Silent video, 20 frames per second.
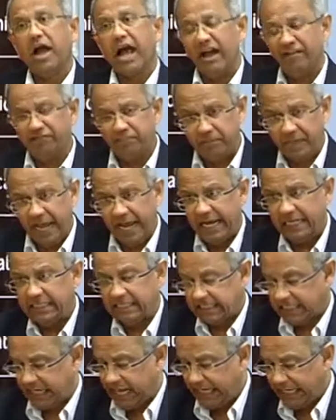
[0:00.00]
have
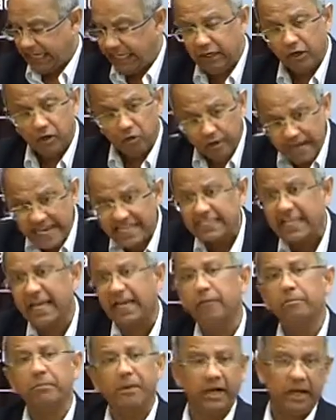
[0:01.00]
placed an
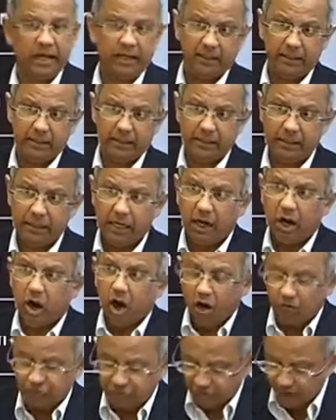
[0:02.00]
increasing burden
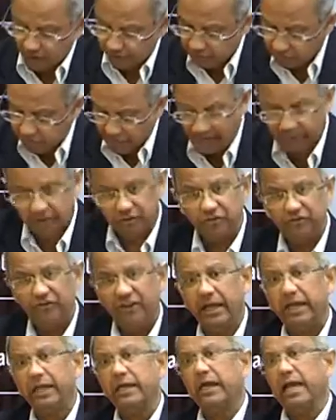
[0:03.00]
of
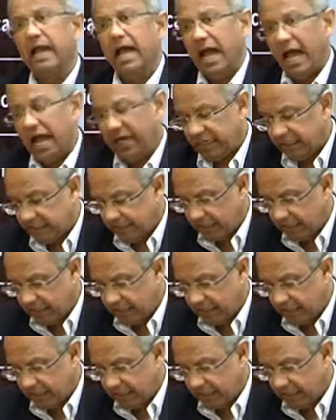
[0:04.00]
transparency and